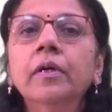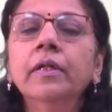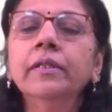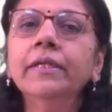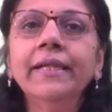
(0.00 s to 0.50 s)

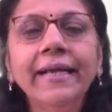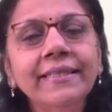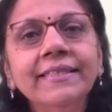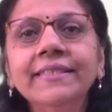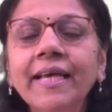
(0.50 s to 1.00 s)
The
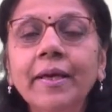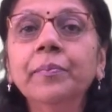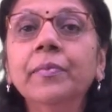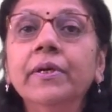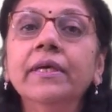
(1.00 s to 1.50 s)
next step
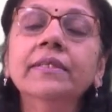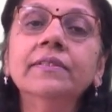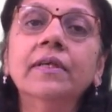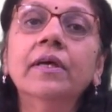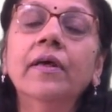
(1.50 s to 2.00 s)

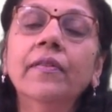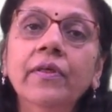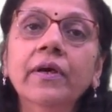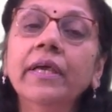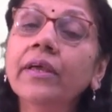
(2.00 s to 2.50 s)
is
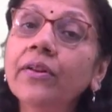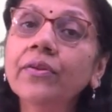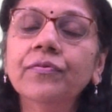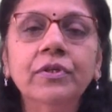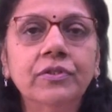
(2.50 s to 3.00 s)
the
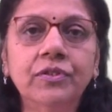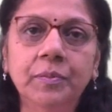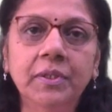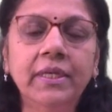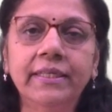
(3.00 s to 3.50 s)

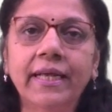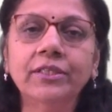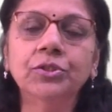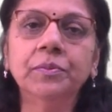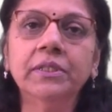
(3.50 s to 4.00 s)
irreversible
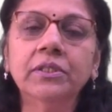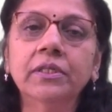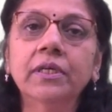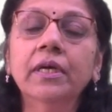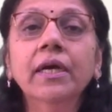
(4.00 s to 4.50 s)
attachment.
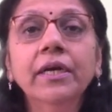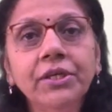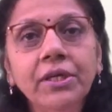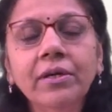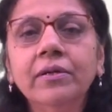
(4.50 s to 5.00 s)

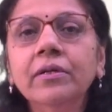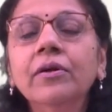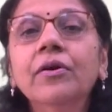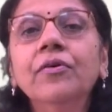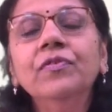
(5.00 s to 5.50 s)
Here
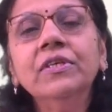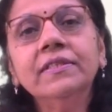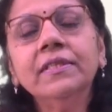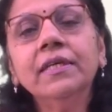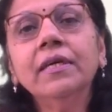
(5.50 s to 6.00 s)
we
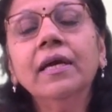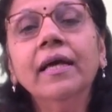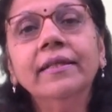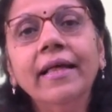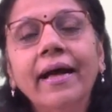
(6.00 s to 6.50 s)
see
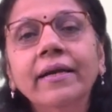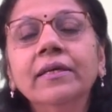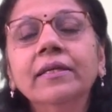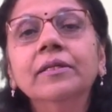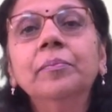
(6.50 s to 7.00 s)
that
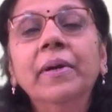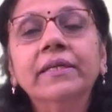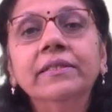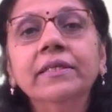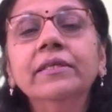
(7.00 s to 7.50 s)
the
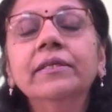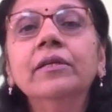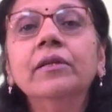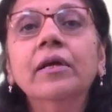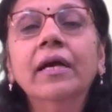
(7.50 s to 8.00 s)

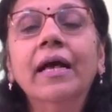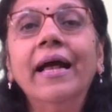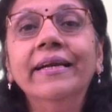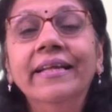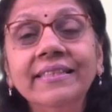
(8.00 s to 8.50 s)
bacterial
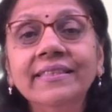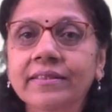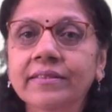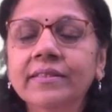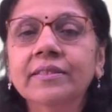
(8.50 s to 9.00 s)

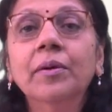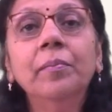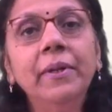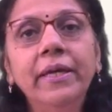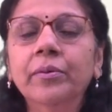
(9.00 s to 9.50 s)
adhesins
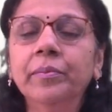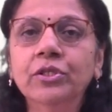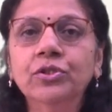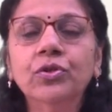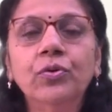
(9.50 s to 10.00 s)
play a
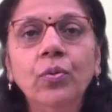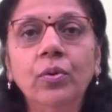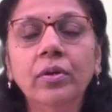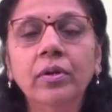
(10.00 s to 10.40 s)
major role.